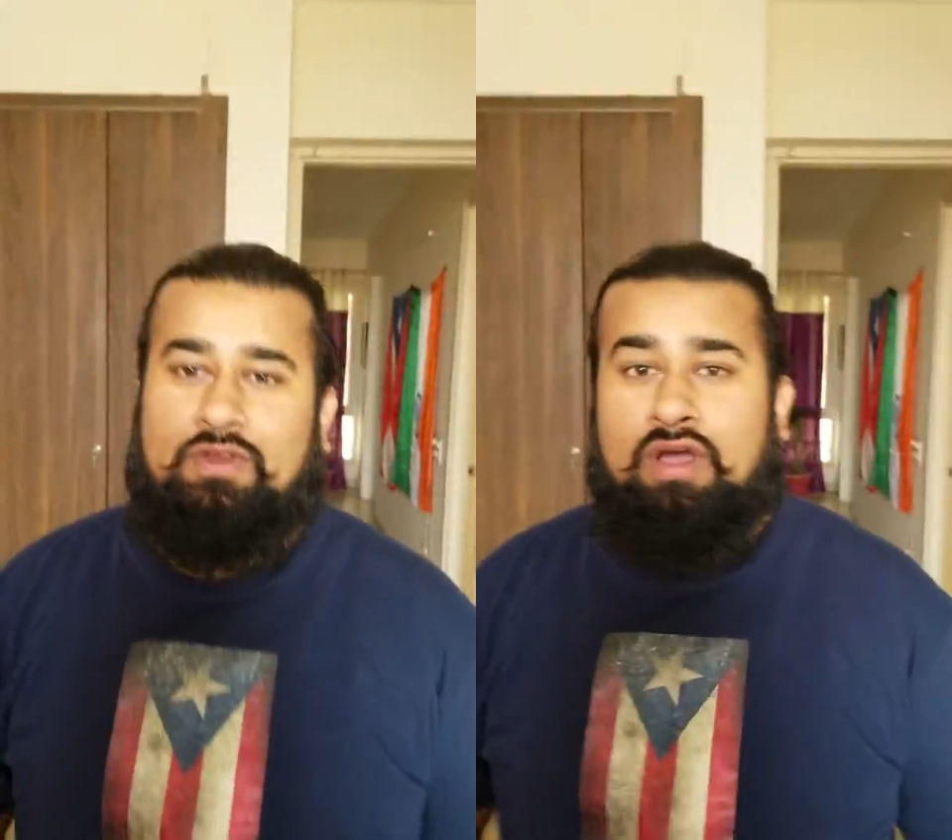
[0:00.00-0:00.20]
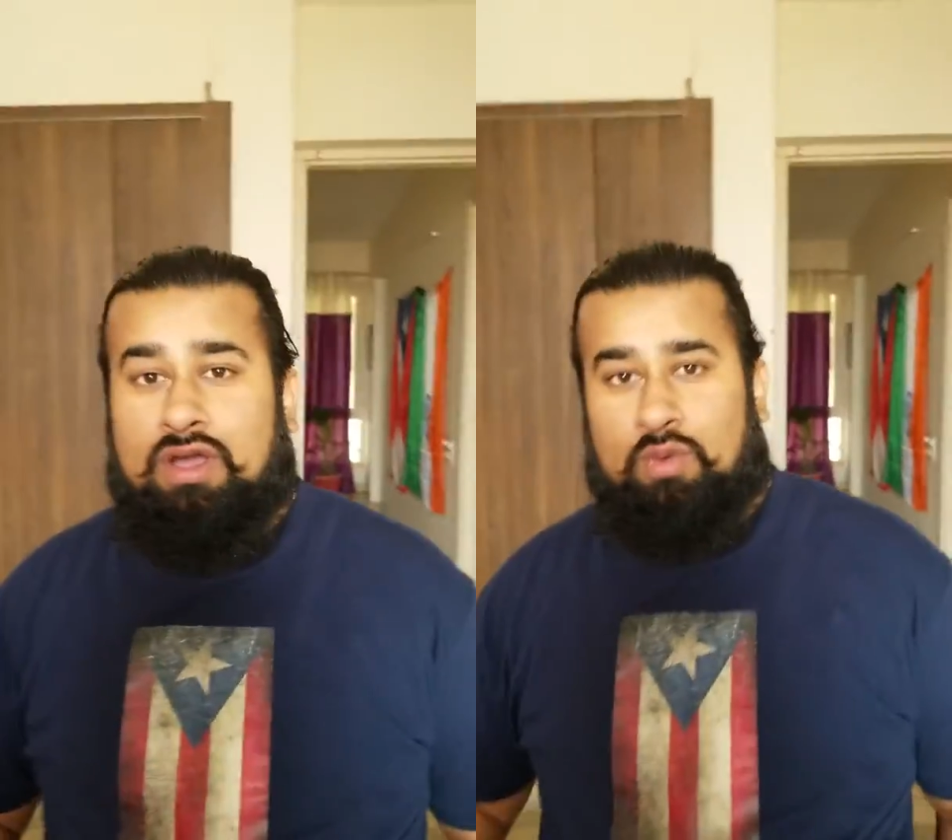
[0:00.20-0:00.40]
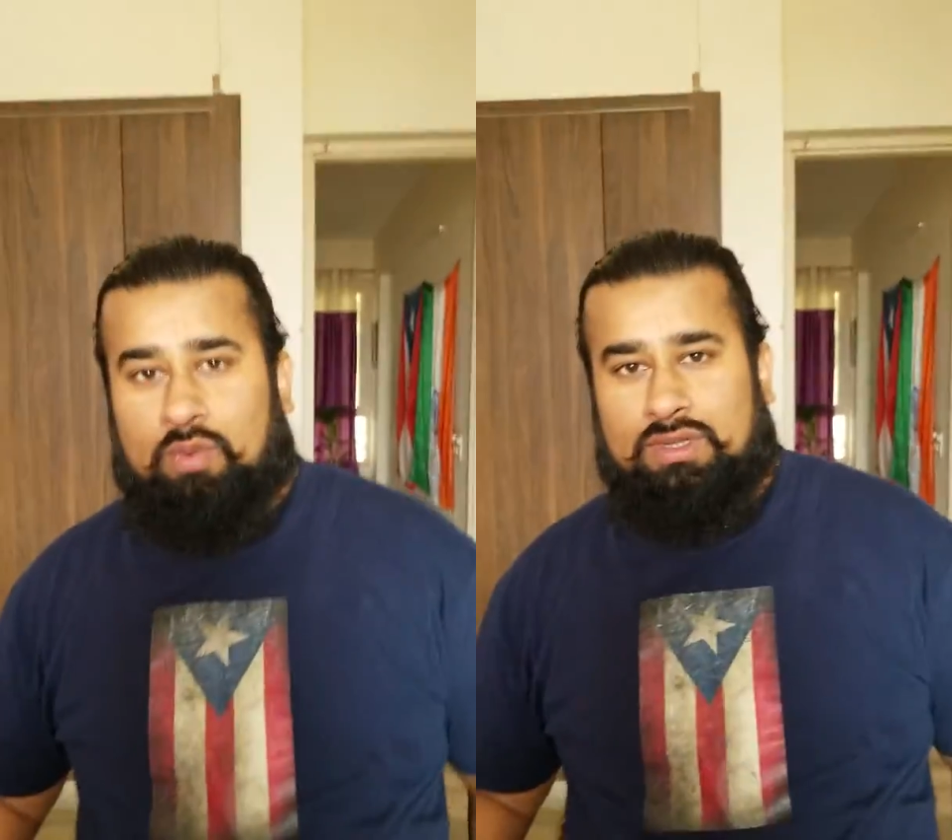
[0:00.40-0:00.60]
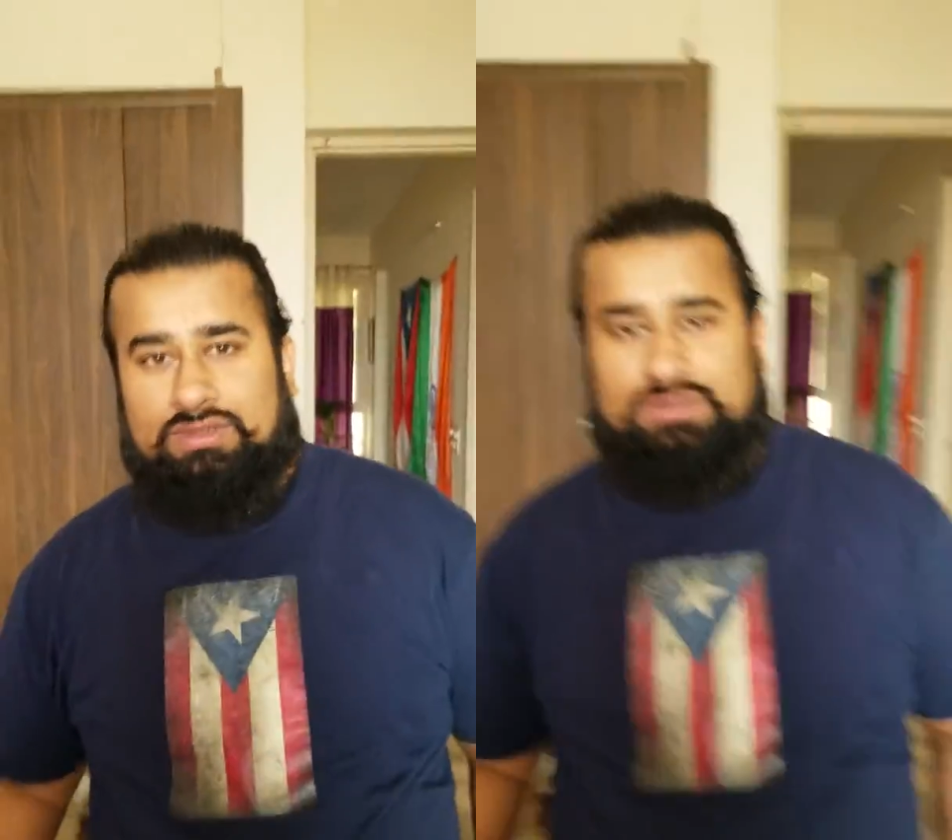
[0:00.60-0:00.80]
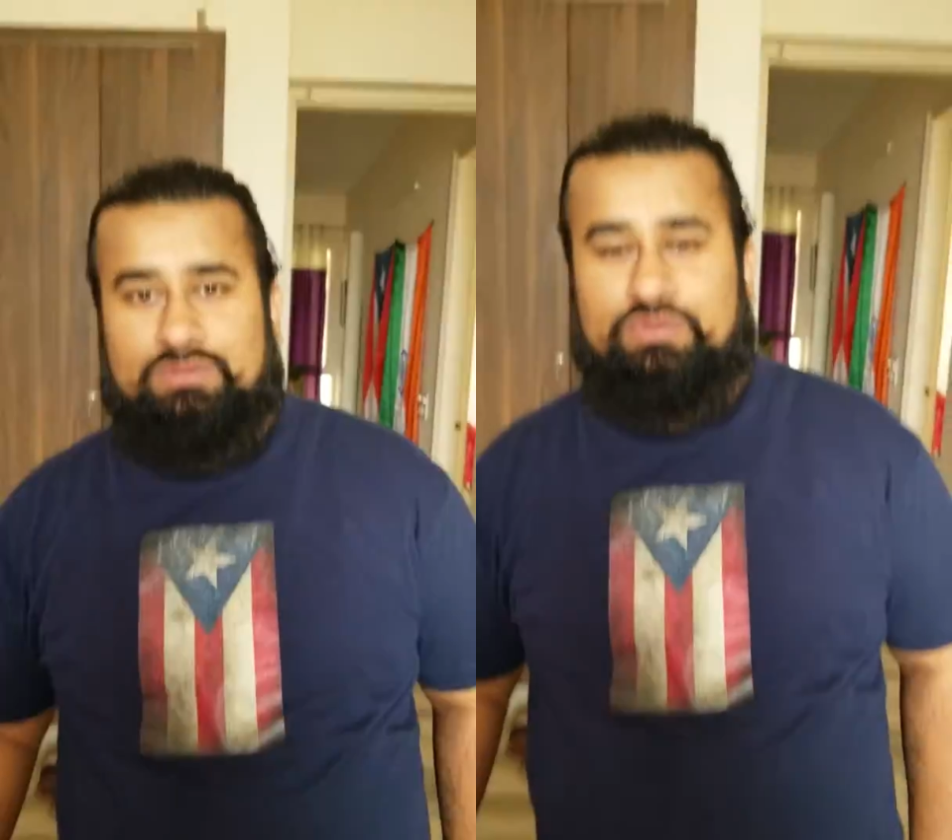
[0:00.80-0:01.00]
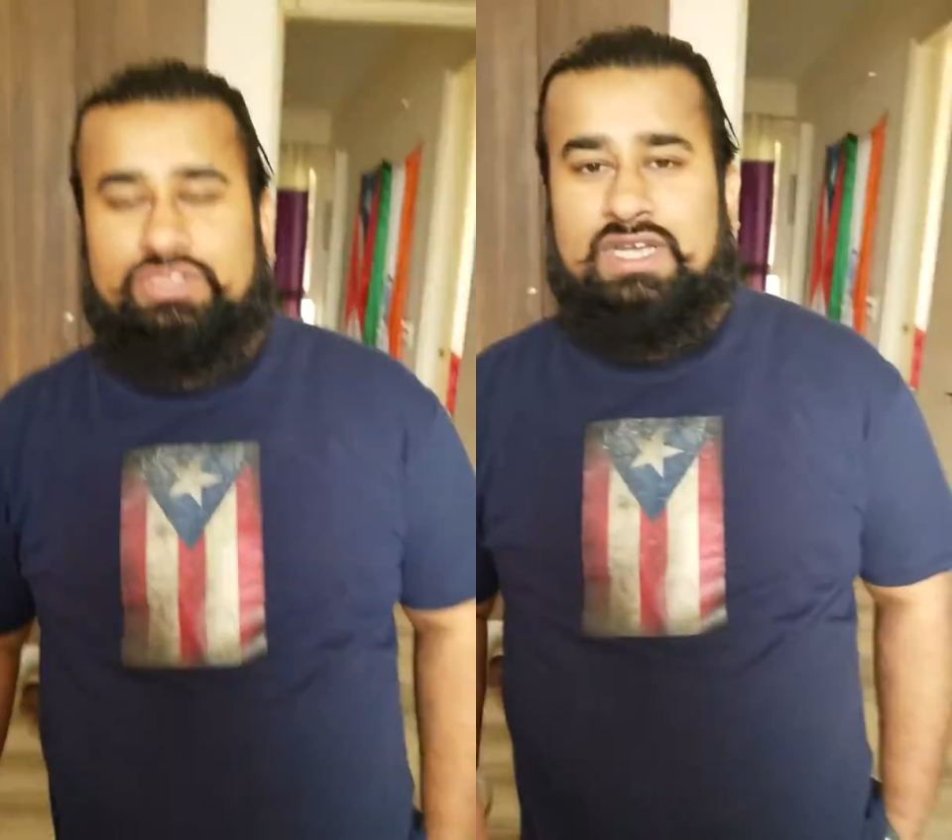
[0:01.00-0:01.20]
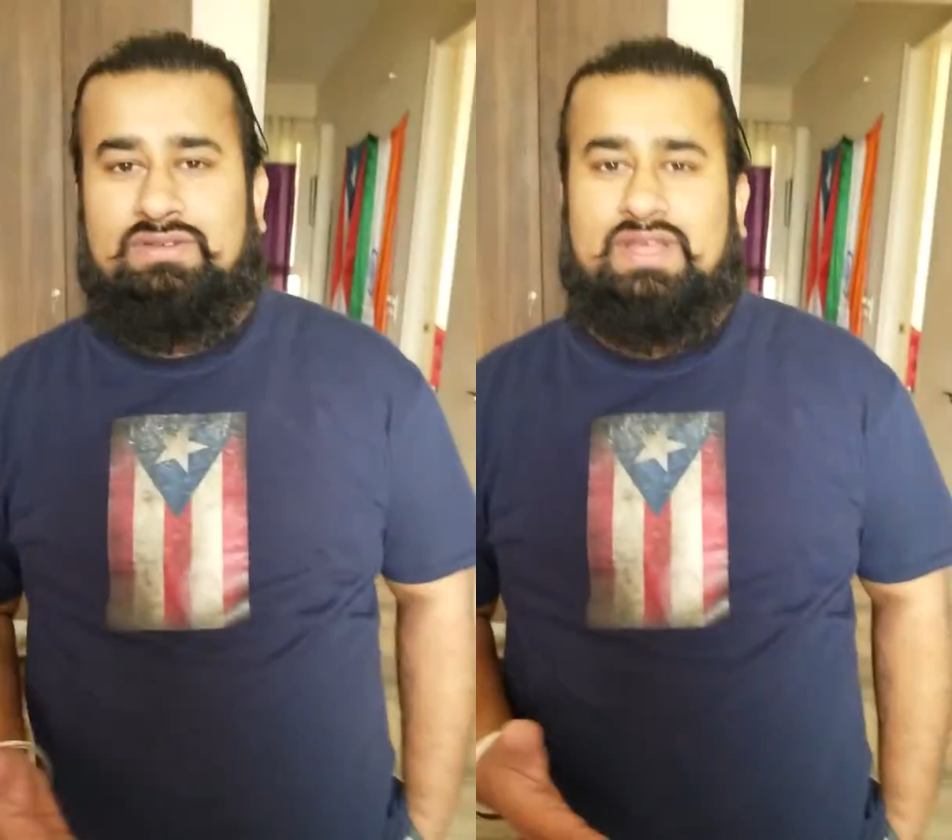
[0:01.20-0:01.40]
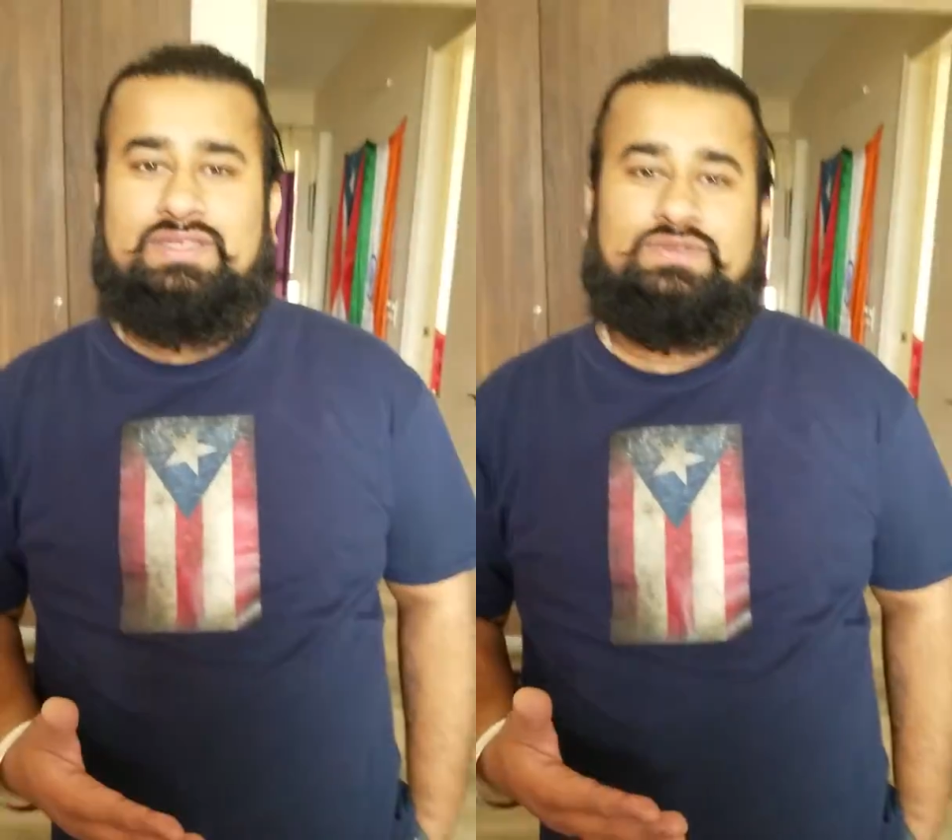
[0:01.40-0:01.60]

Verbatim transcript: longer ones which have like